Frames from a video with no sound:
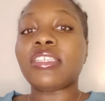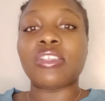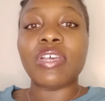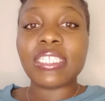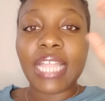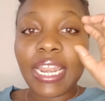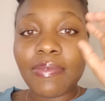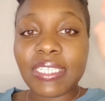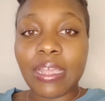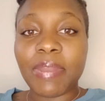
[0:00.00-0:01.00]
So it's not
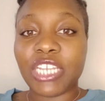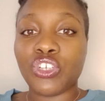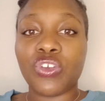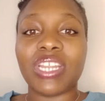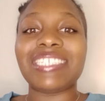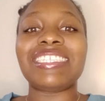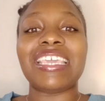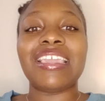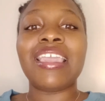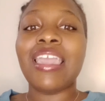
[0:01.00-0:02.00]
even something that you're going to
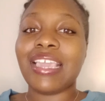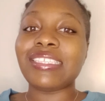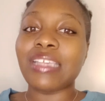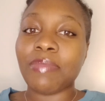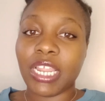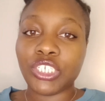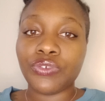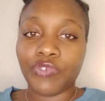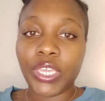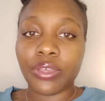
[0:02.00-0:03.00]
see. It's something that
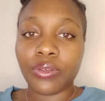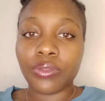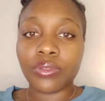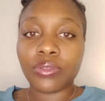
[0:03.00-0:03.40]
you feel.